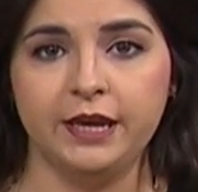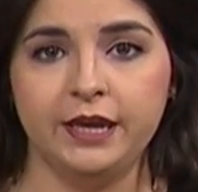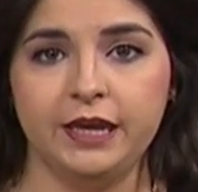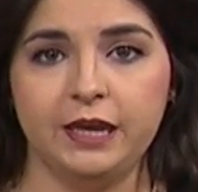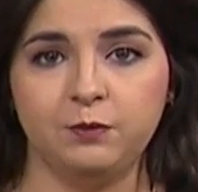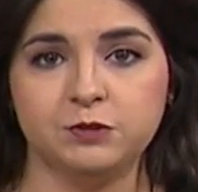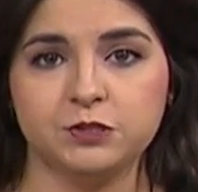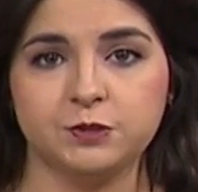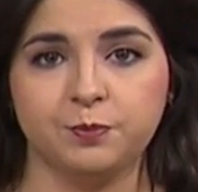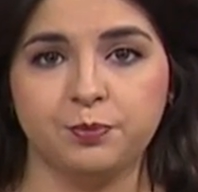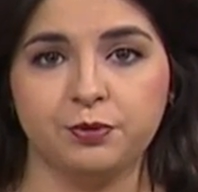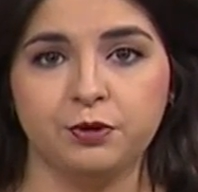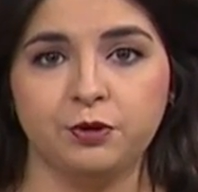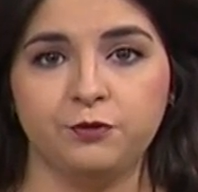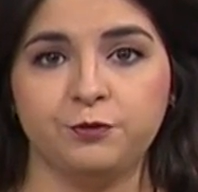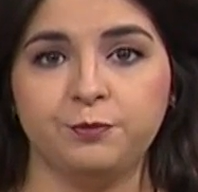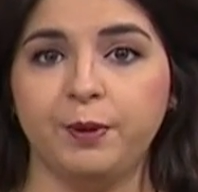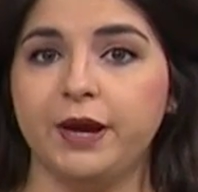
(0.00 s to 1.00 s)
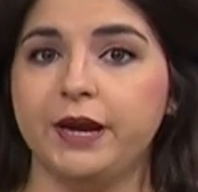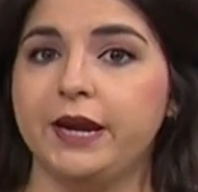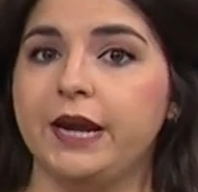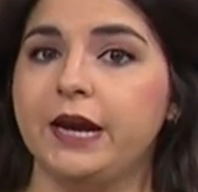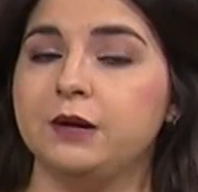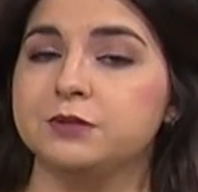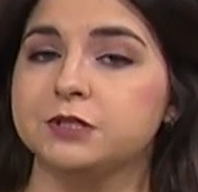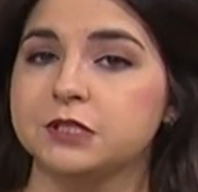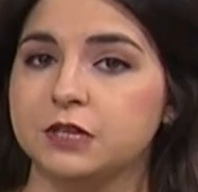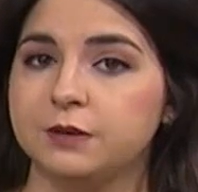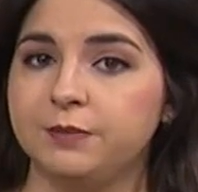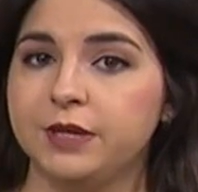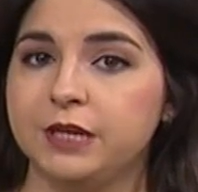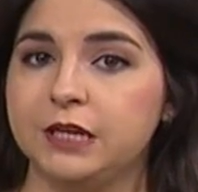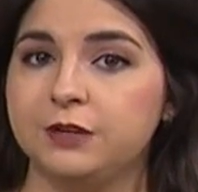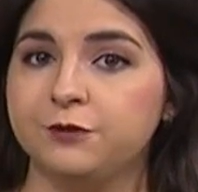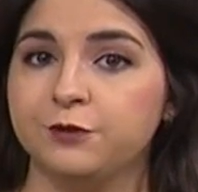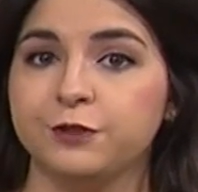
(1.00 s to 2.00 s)
It was approved by a House
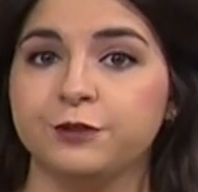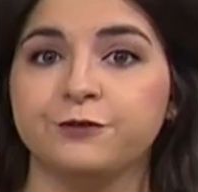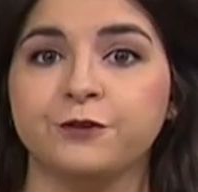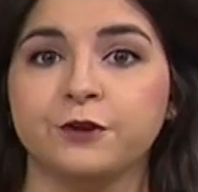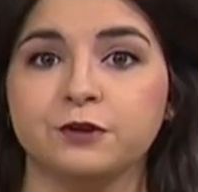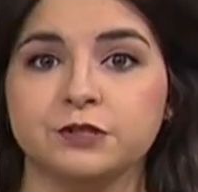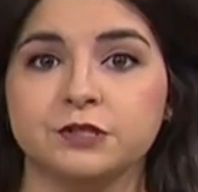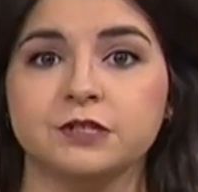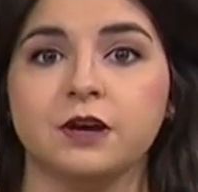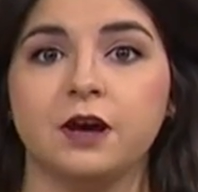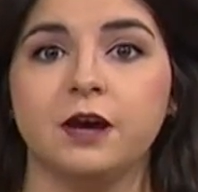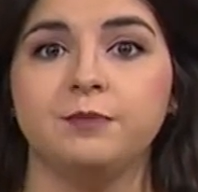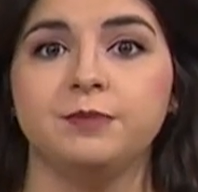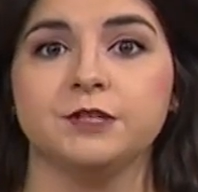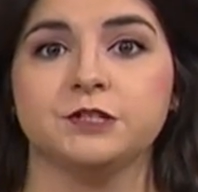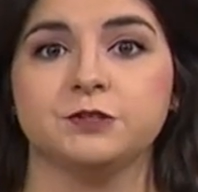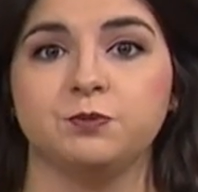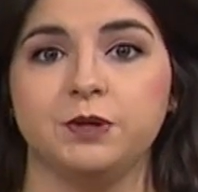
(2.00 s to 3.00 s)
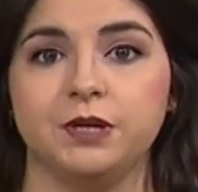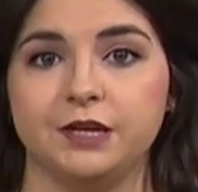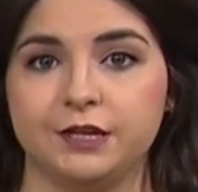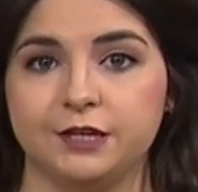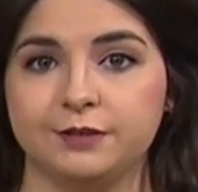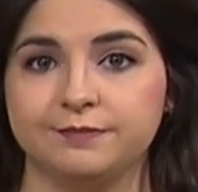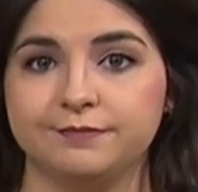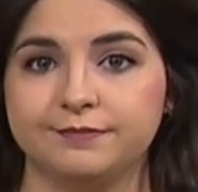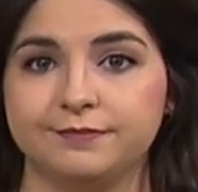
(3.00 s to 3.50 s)
committee for the first time this week.